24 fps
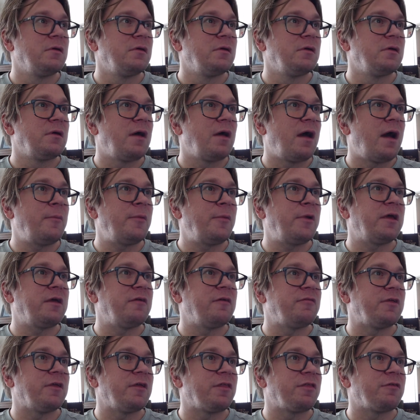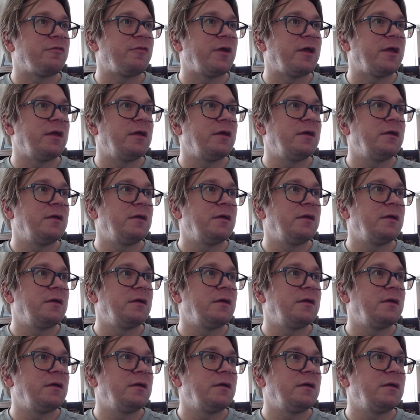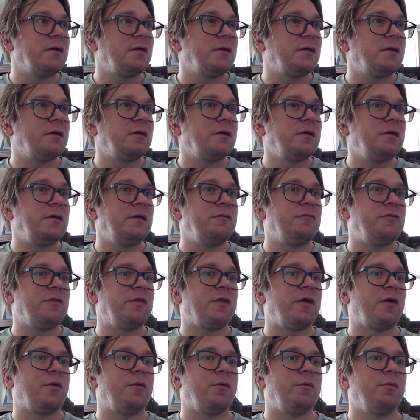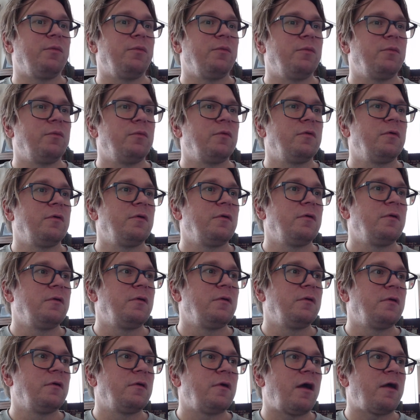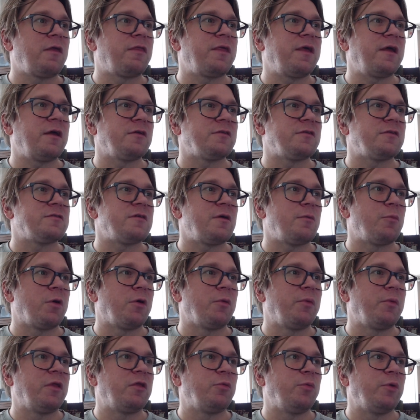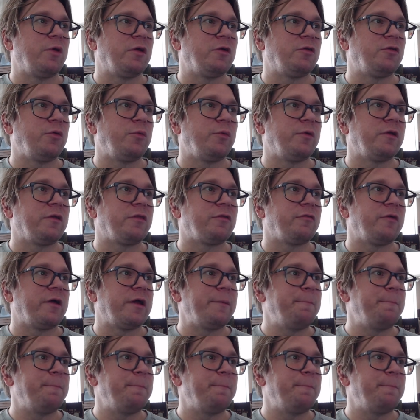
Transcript: I'm going to give it a 3, even though I think it's somewhere between a 2 and a 3.